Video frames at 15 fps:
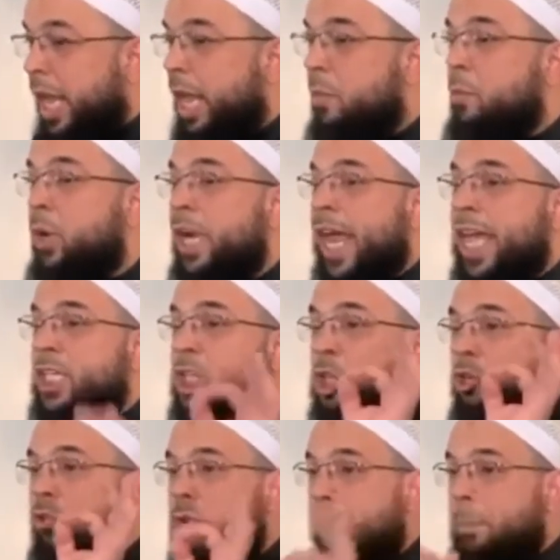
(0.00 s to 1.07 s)
and what
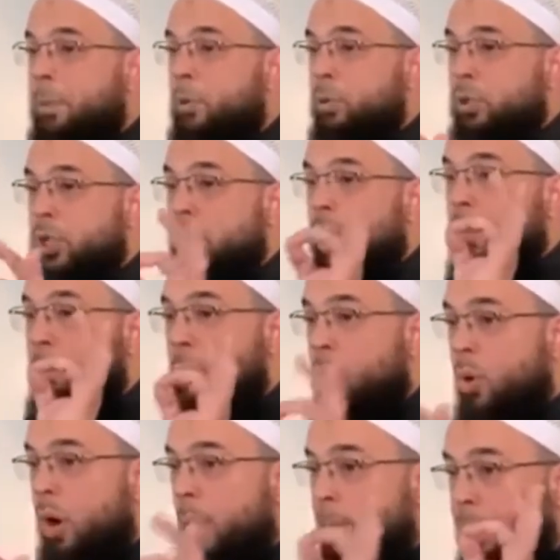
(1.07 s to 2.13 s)
has crippled
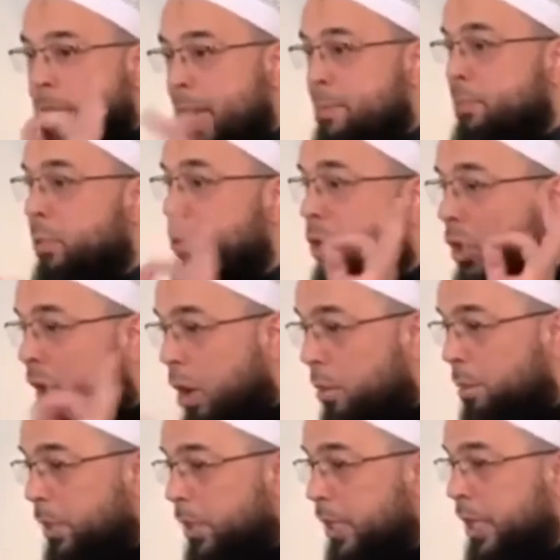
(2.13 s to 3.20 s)
more people
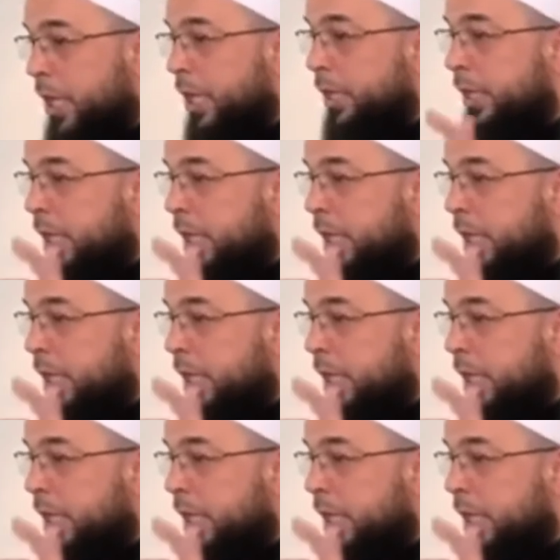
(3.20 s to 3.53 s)
globally